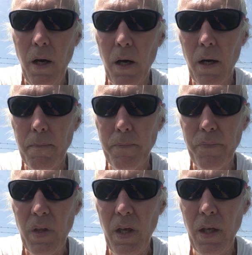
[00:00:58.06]

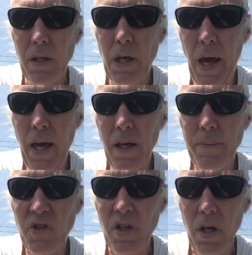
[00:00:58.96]
Um, in
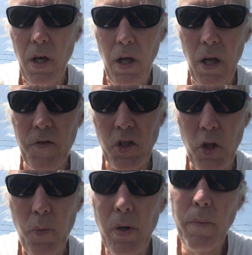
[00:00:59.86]
games, if it's
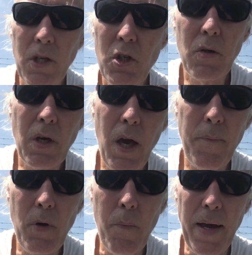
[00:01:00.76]
a three-dimensional
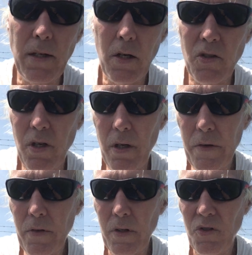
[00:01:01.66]
game, you may notice a
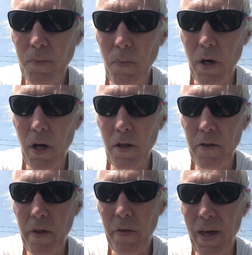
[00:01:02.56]
difference, but
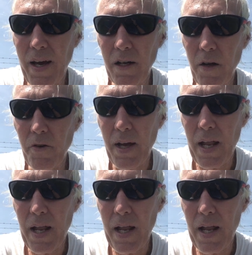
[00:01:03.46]
other than that, other